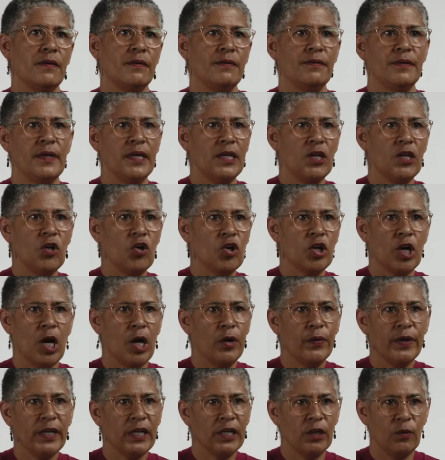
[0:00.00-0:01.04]
they're not
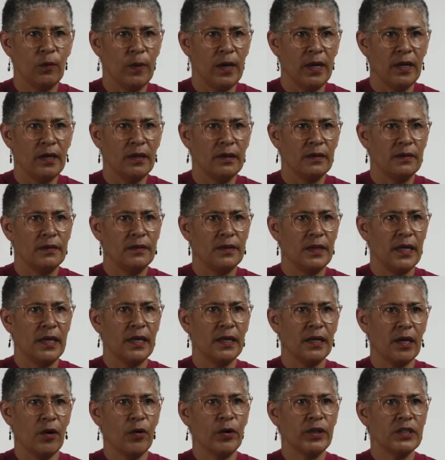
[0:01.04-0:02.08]
going anywhere. They're
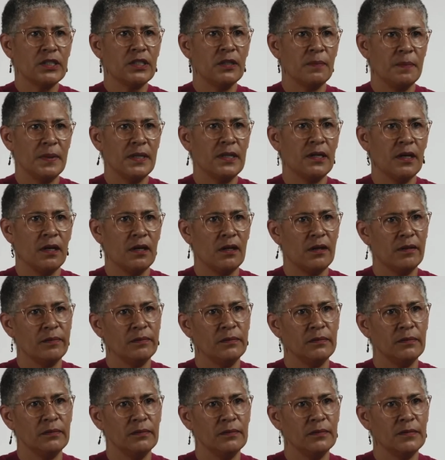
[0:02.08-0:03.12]
going to become